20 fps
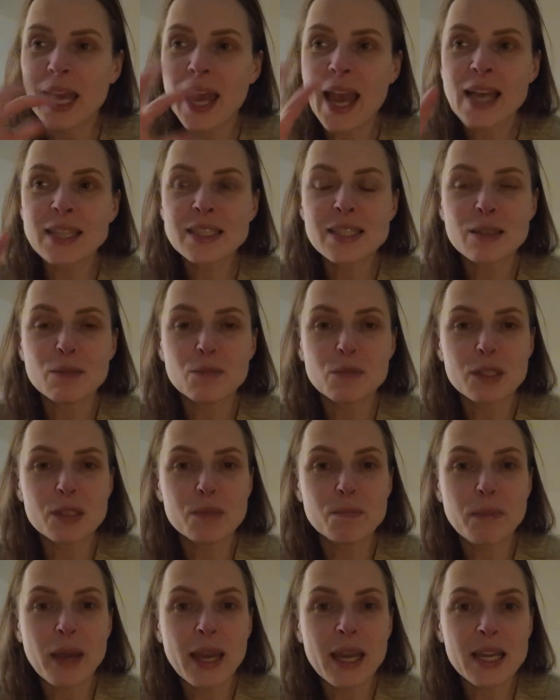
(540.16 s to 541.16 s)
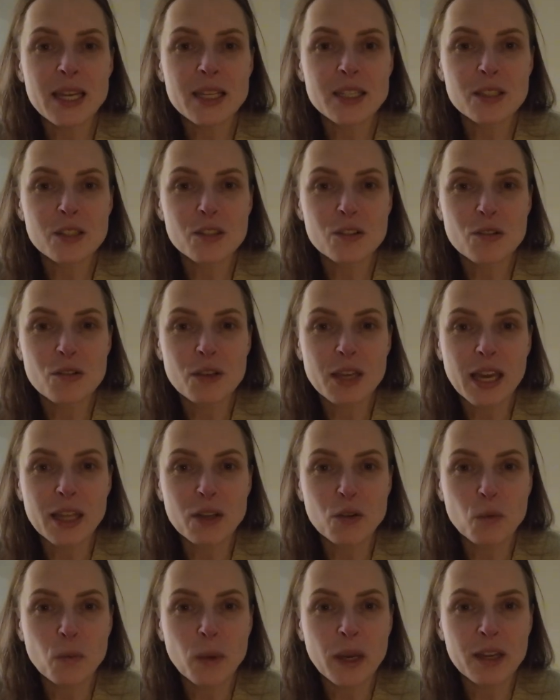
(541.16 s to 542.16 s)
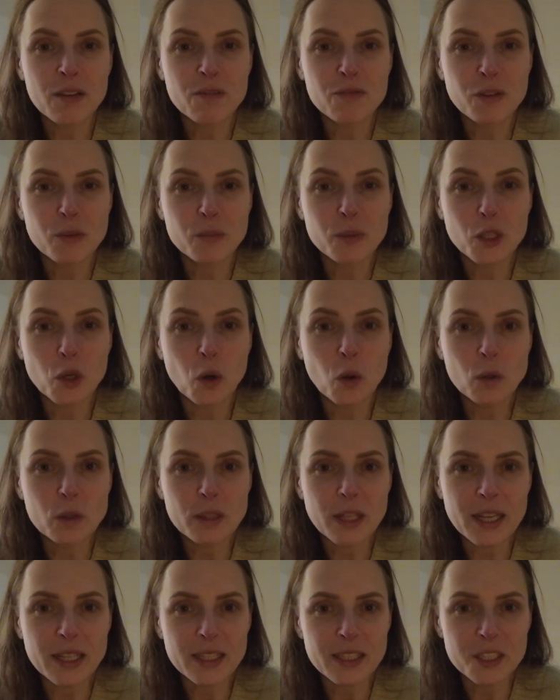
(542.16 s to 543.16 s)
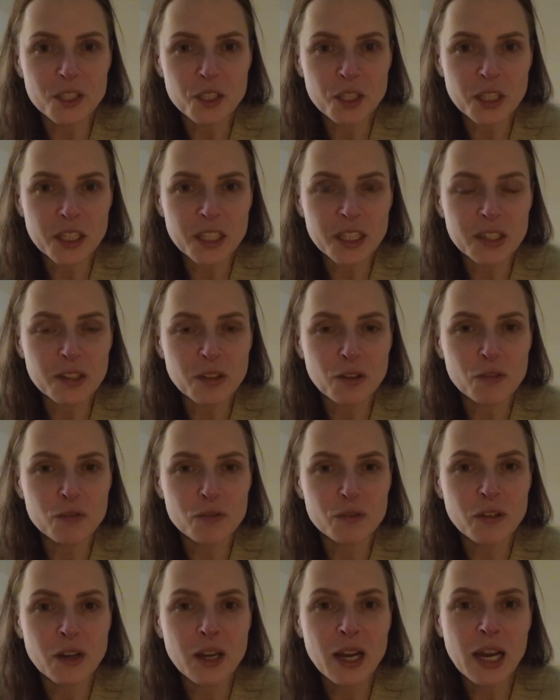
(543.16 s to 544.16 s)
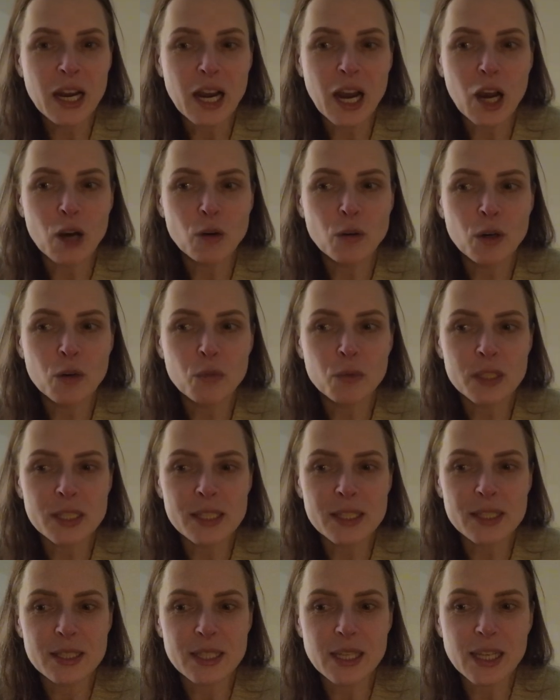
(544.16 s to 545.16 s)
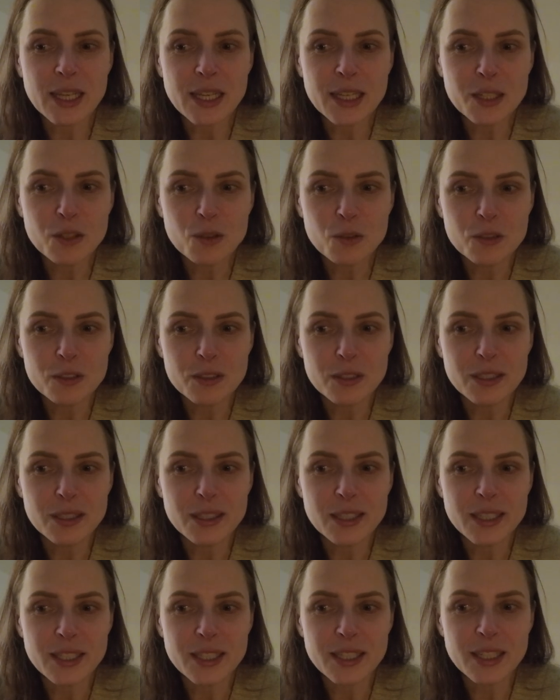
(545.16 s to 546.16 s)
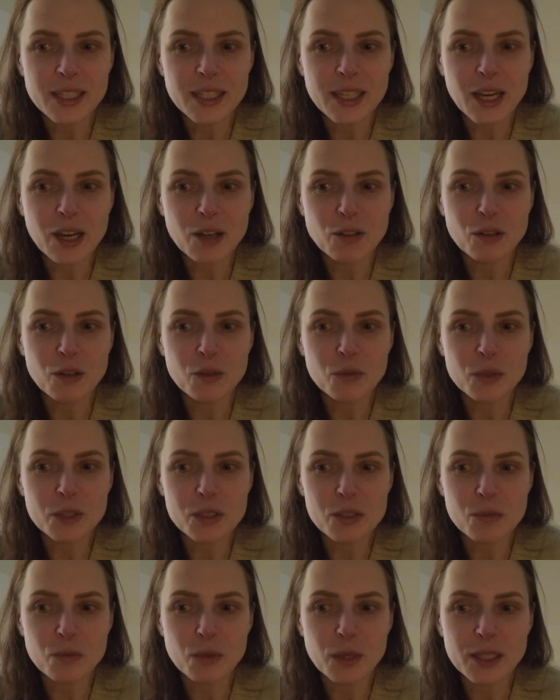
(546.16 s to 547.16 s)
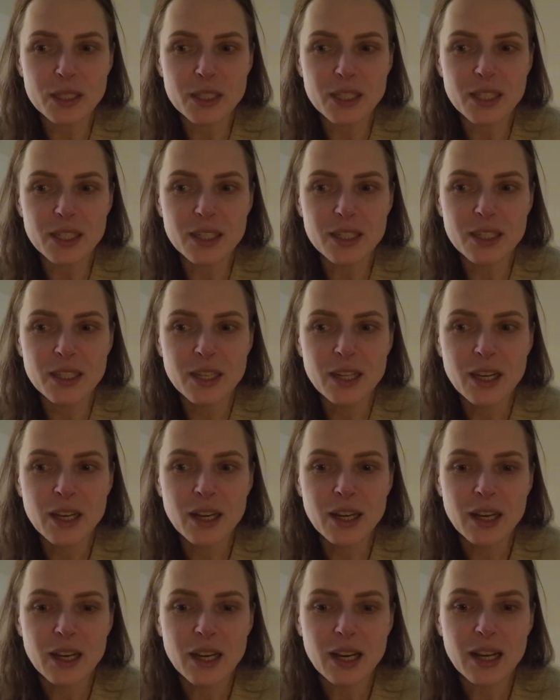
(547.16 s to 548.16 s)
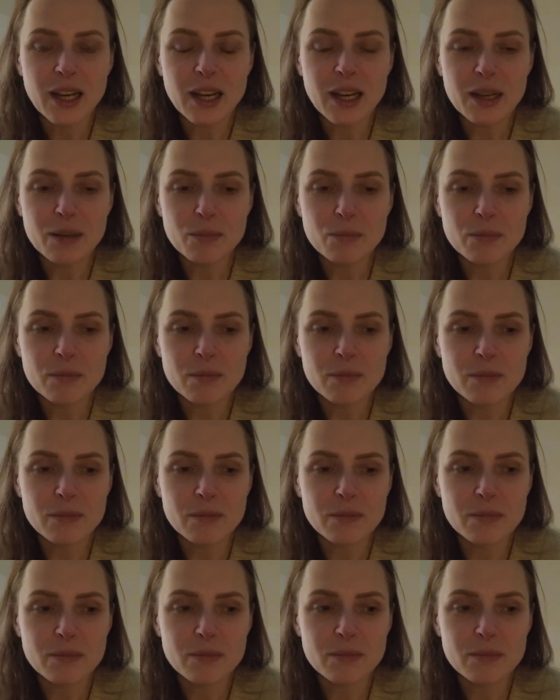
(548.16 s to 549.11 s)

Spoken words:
I had some space to get away from the old energy of how I was seeing Kundalini, how I was running the